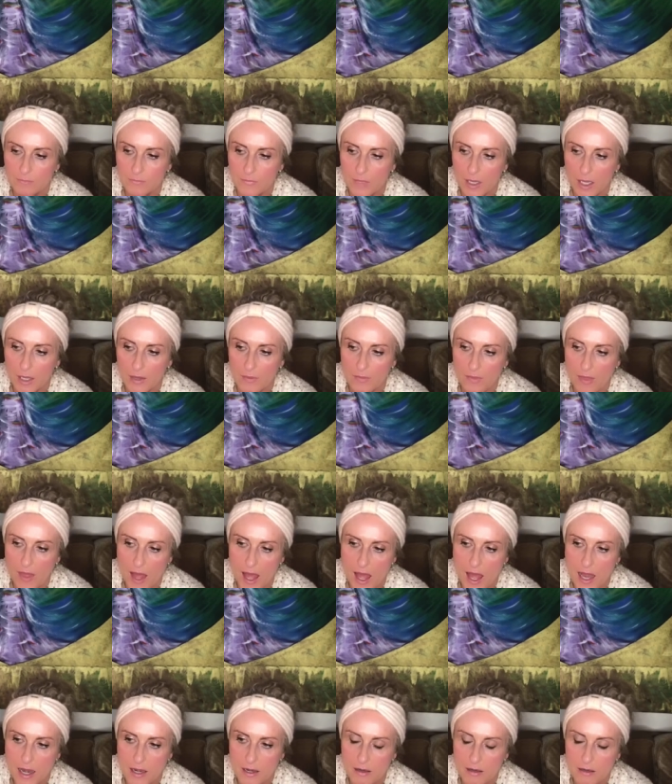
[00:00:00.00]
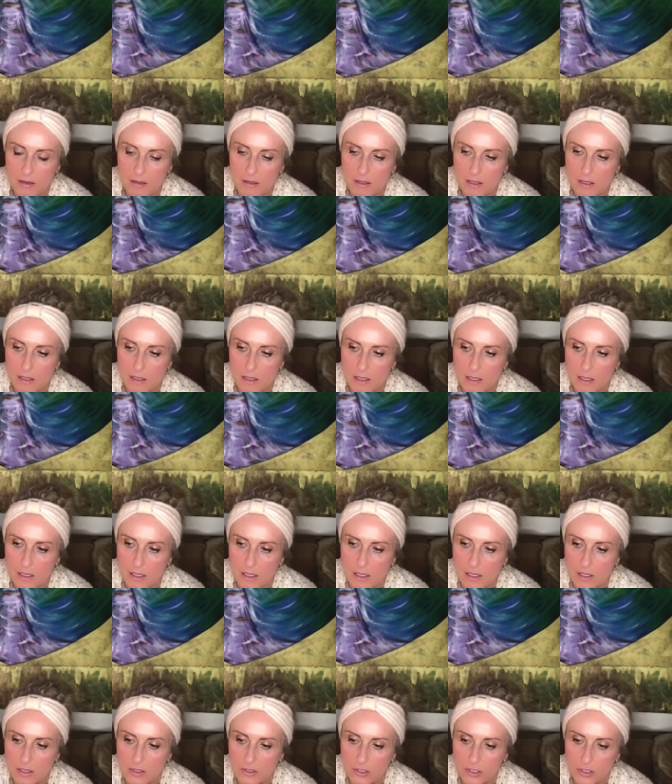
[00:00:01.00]
And
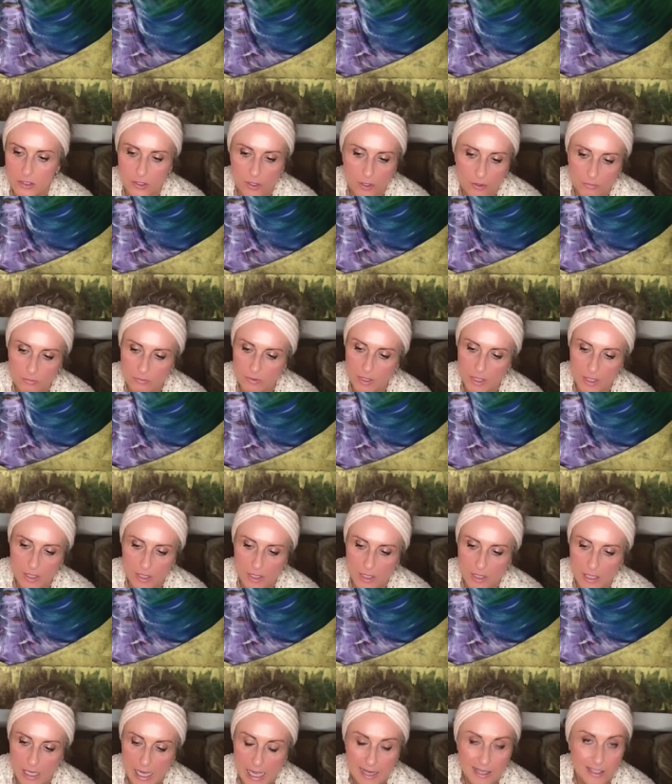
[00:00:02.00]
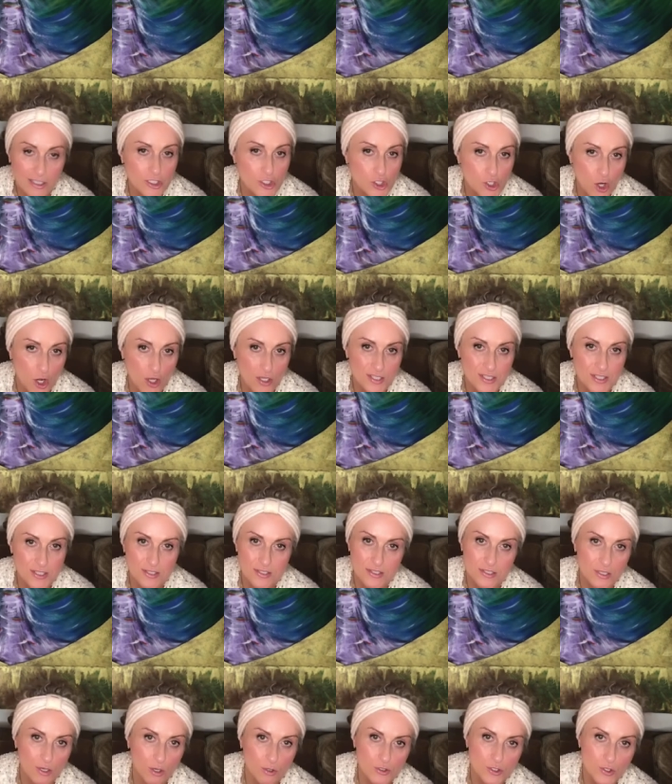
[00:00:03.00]
then, you know, Alex Dawson's
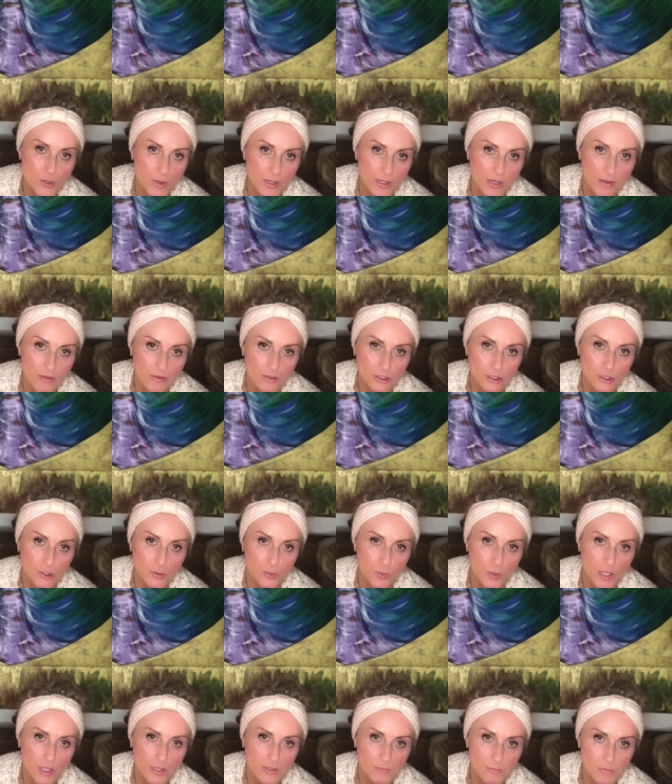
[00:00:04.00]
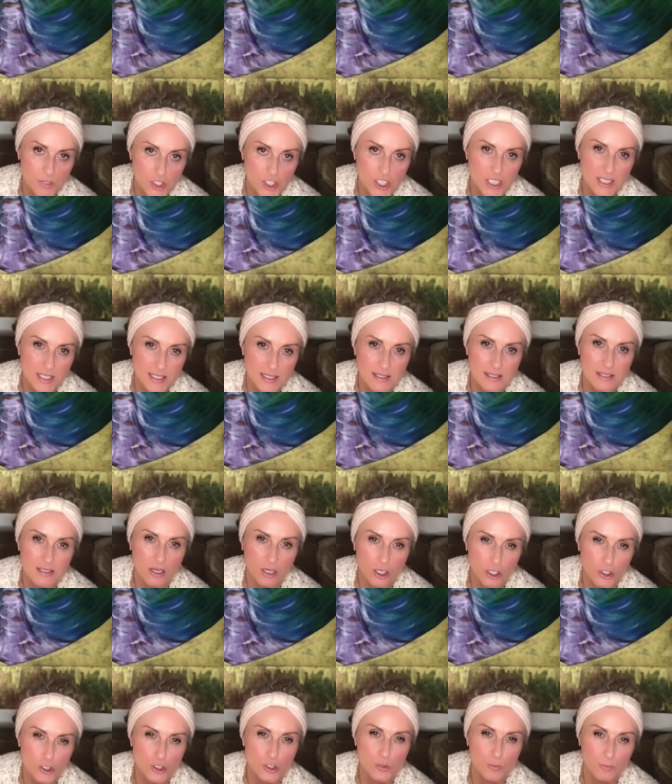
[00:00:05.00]
also another good one, but she does her
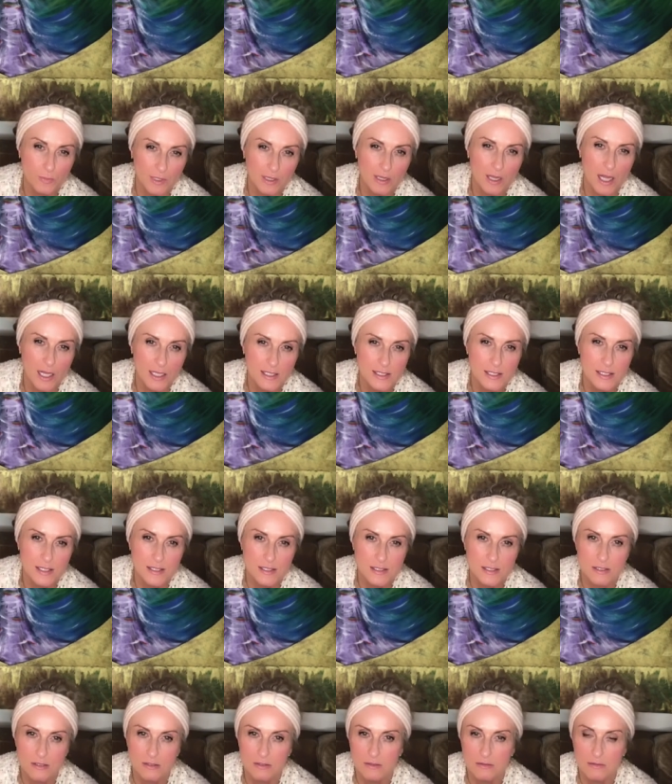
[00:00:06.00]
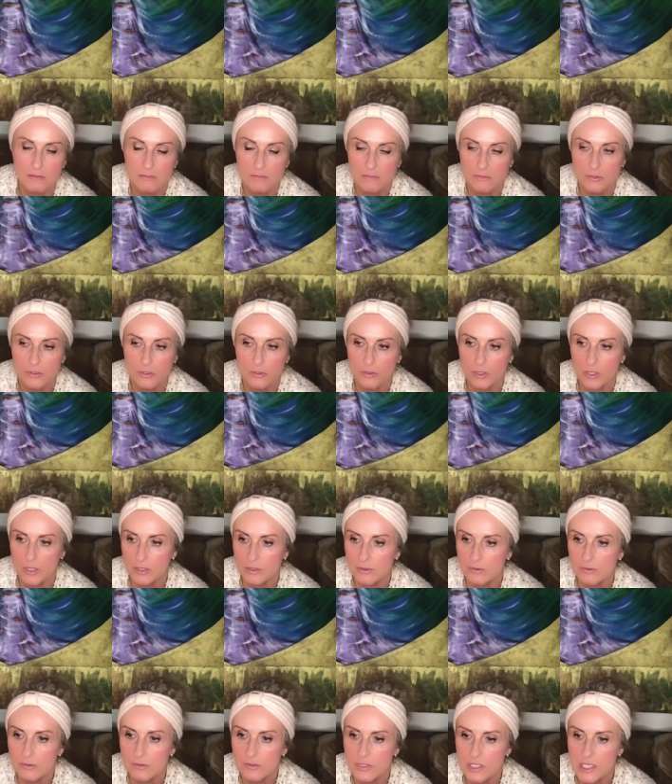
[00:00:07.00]
Zoom classes, and you can
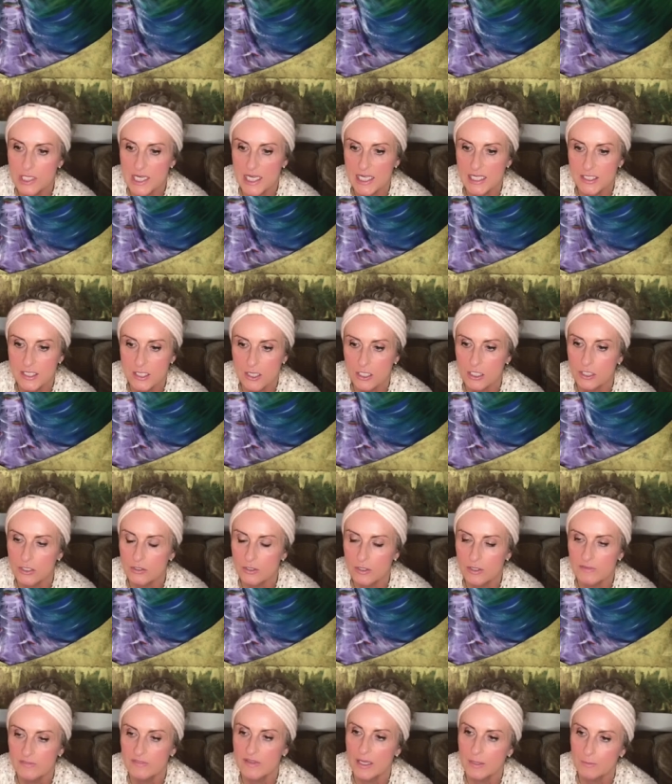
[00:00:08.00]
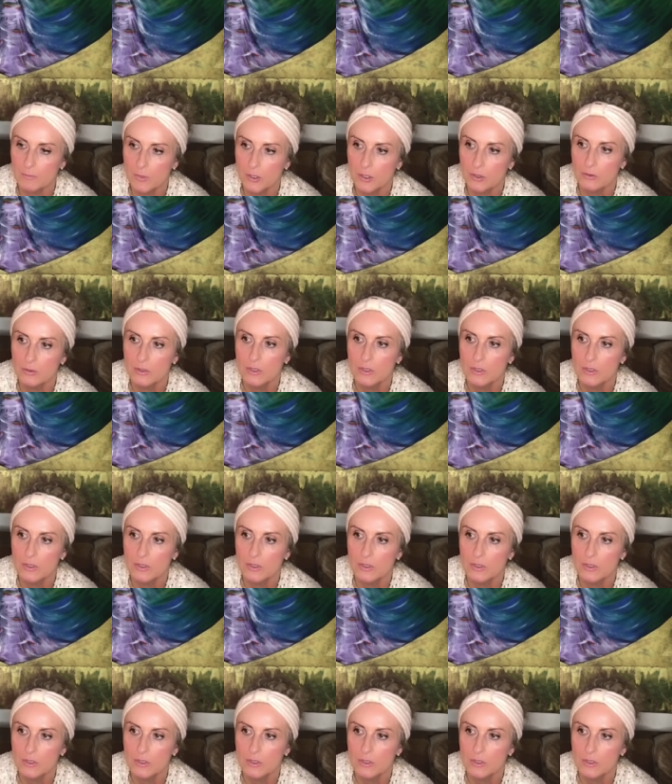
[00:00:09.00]
donate to her on Venmo.